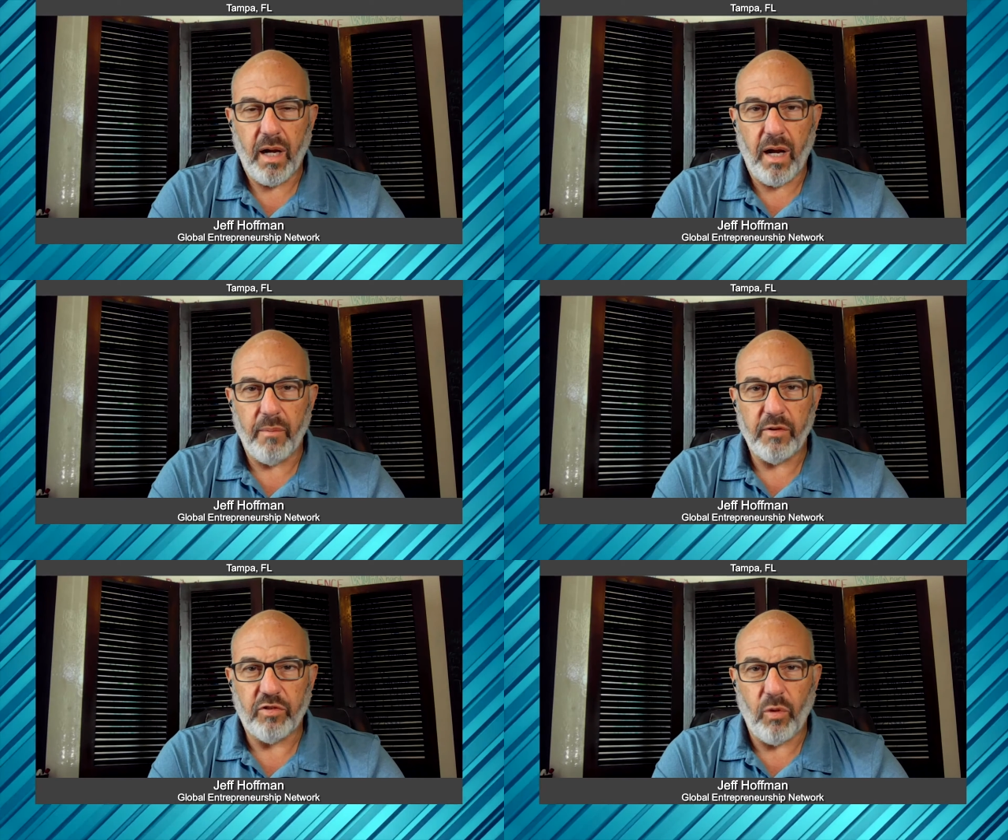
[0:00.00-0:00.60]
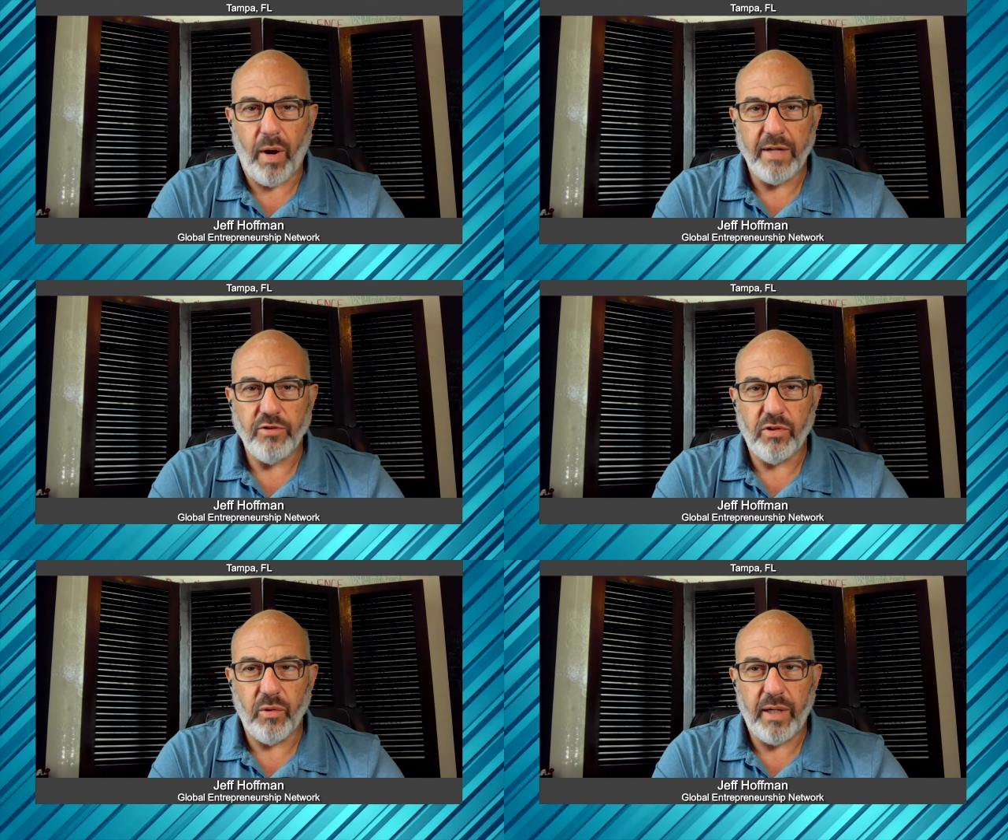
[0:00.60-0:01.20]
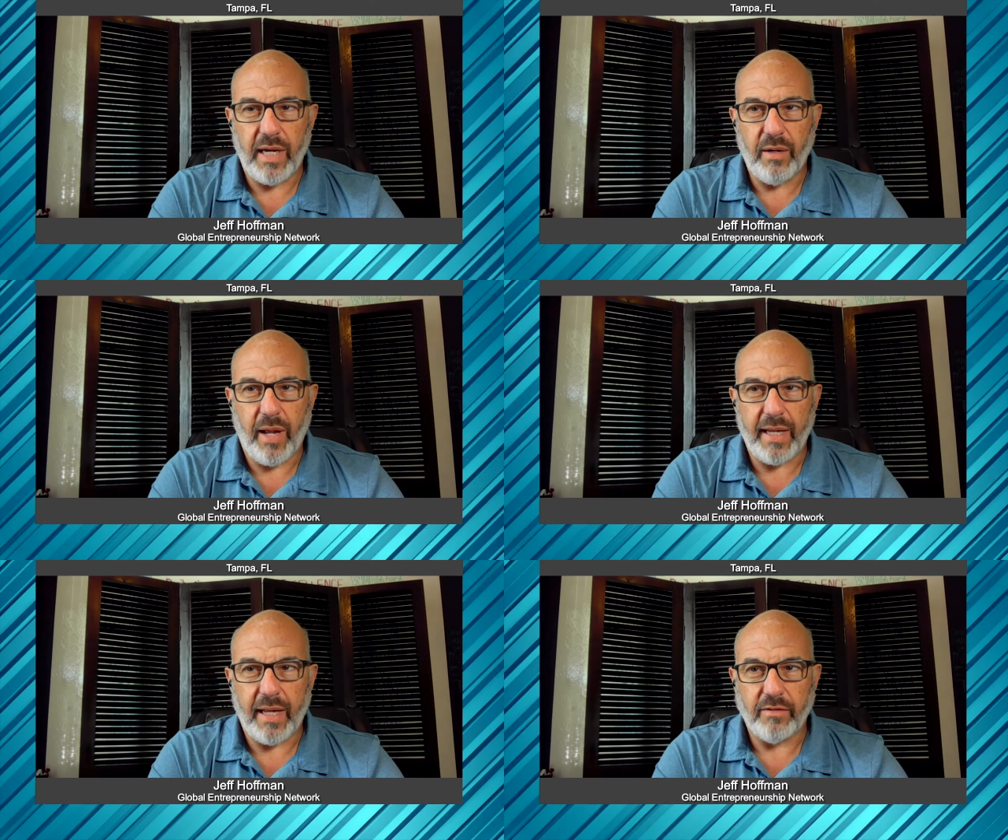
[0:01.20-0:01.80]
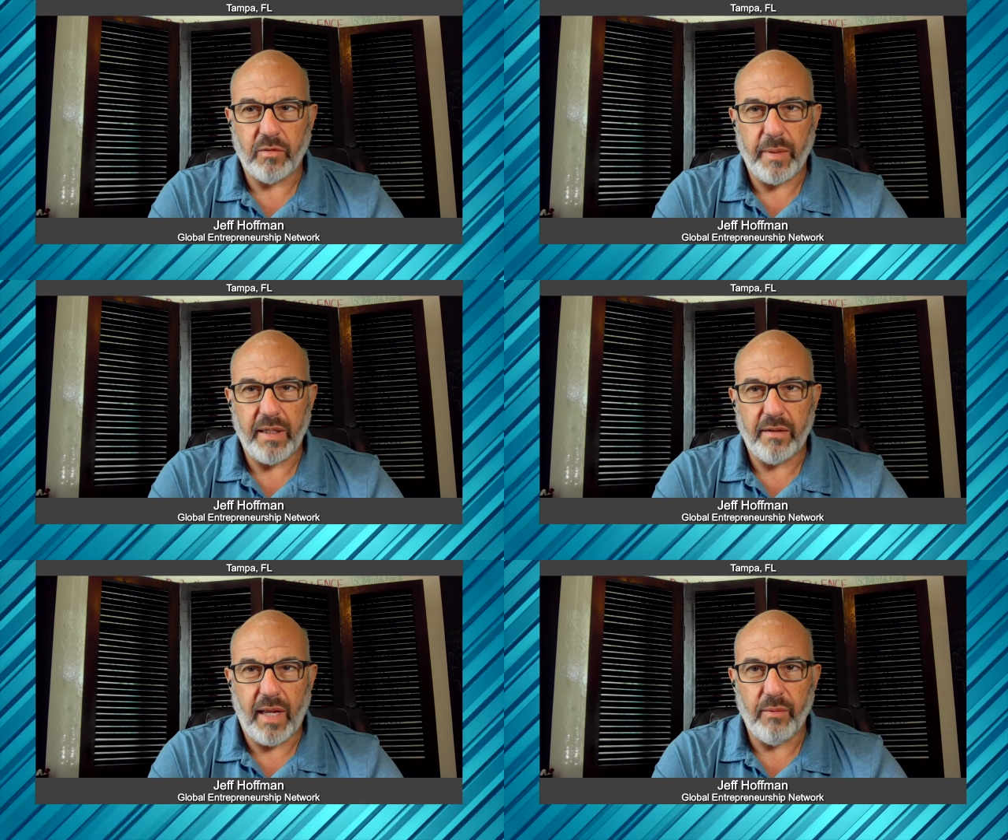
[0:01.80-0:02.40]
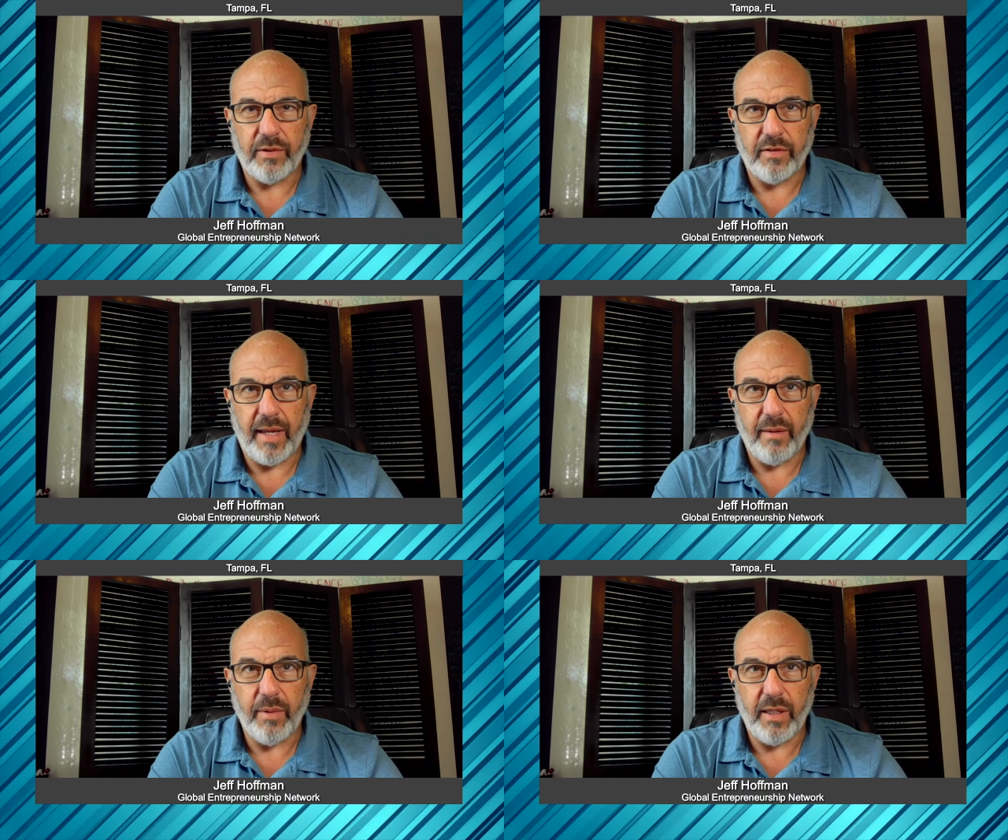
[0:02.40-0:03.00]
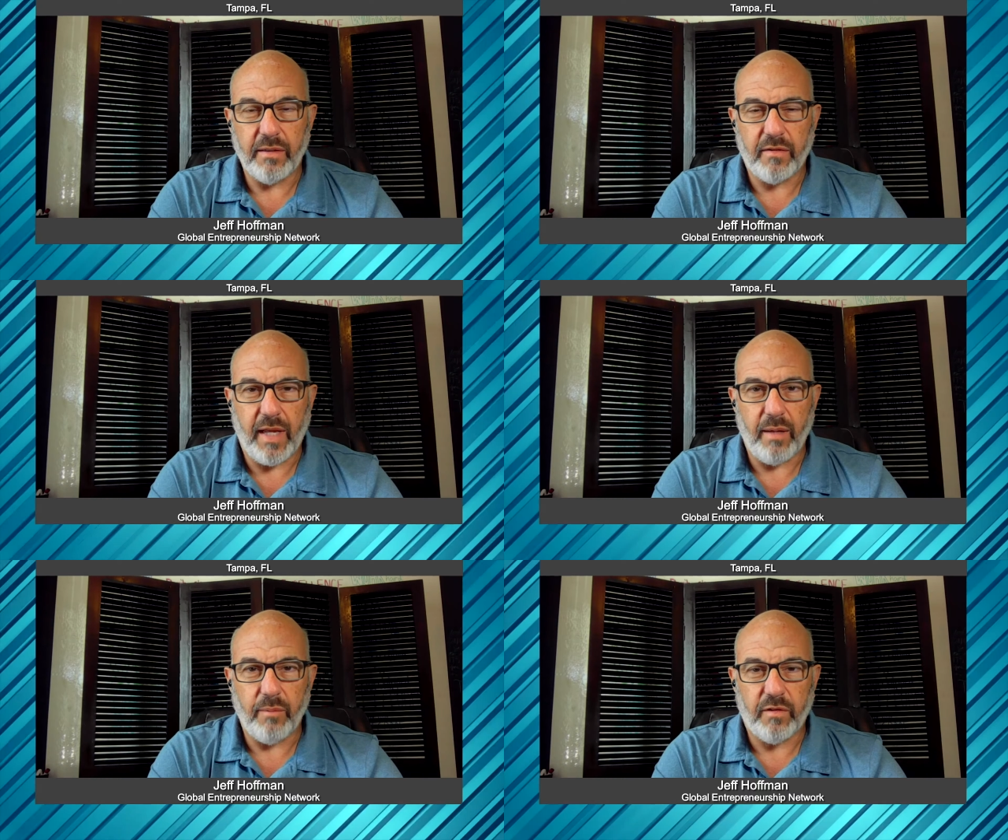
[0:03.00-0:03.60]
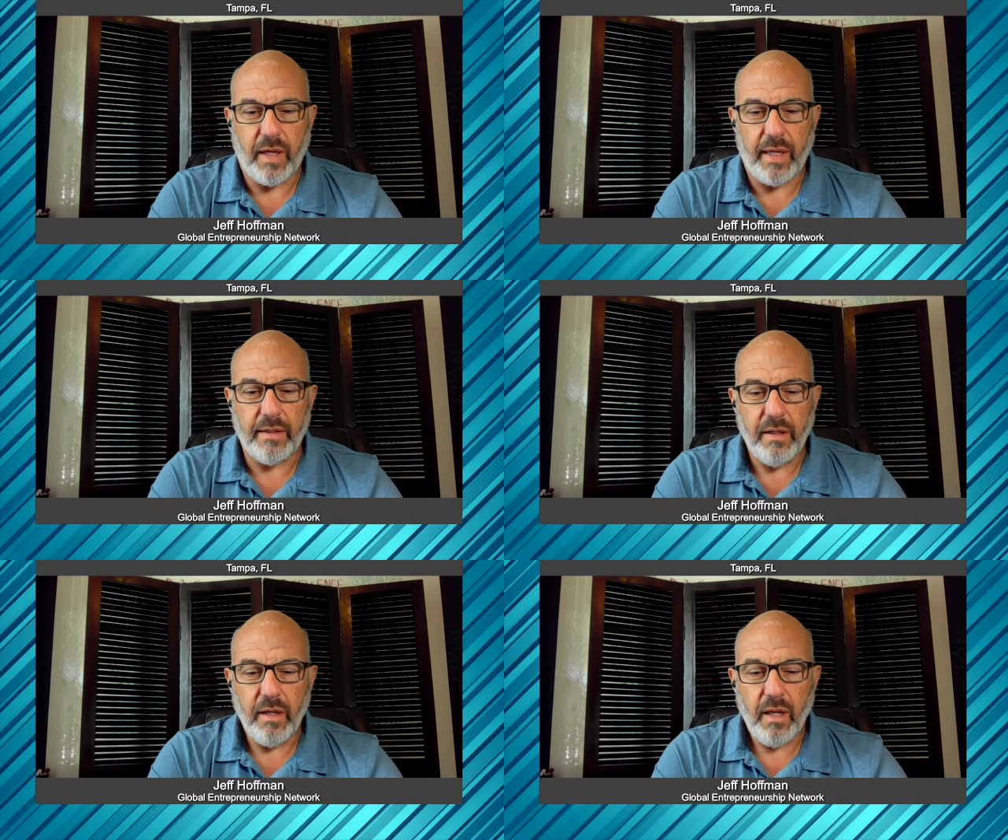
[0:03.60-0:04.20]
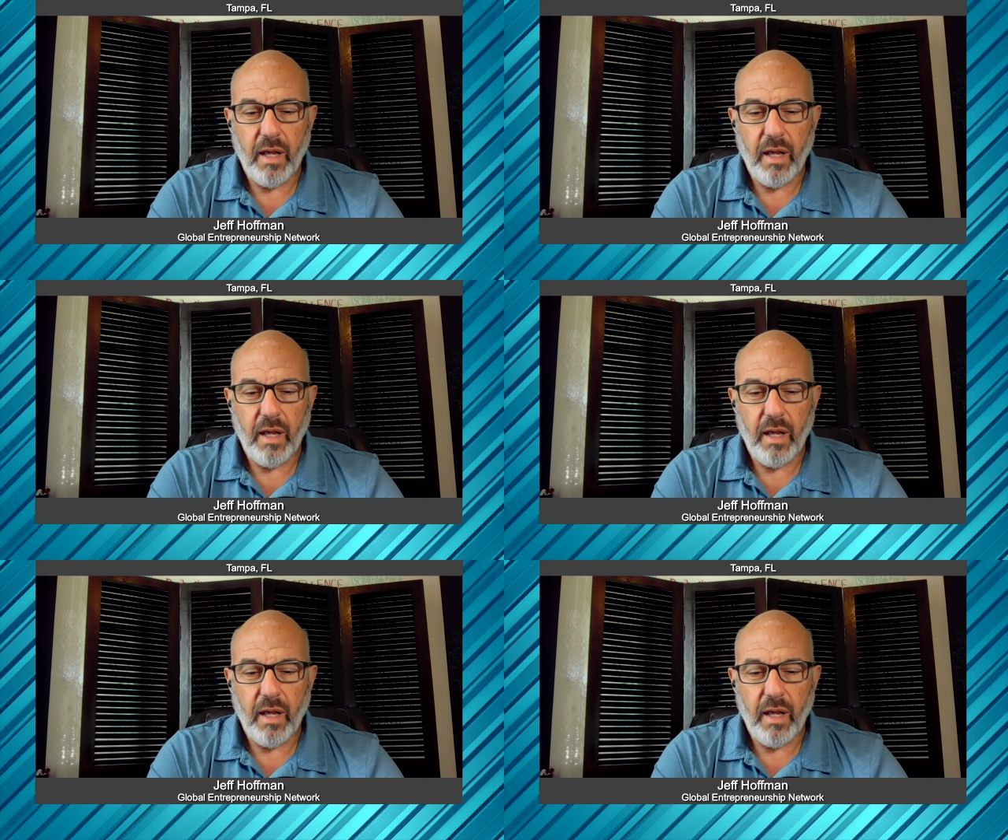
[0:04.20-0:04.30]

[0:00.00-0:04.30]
Um, so why'd you do it anyway? I got to spend a day with Sam, and Sam said